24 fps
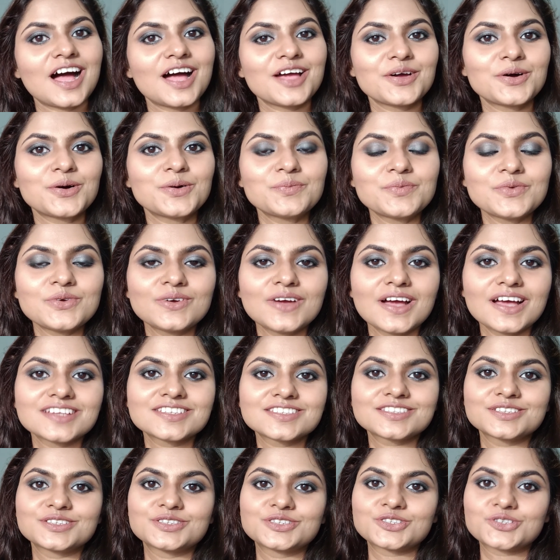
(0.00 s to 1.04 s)
I hope you
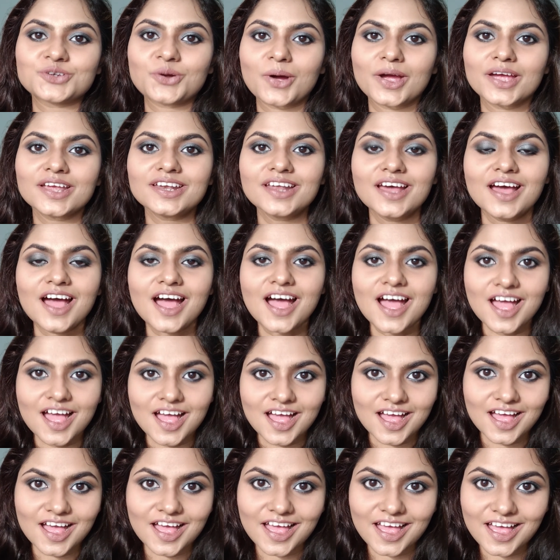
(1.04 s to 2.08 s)
guys enjoyed,
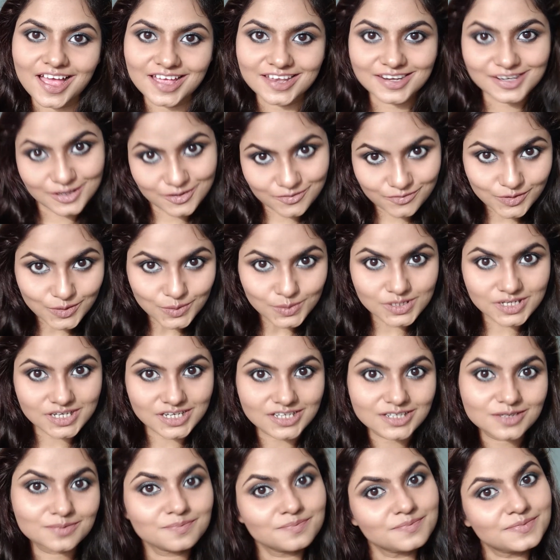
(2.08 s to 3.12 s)
and if you
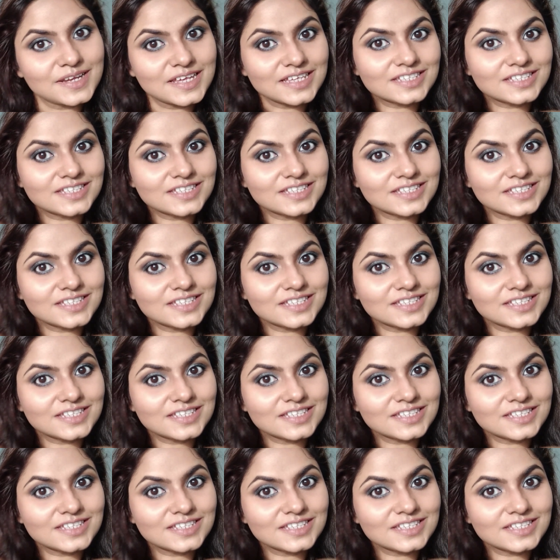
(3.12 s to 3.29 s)
did,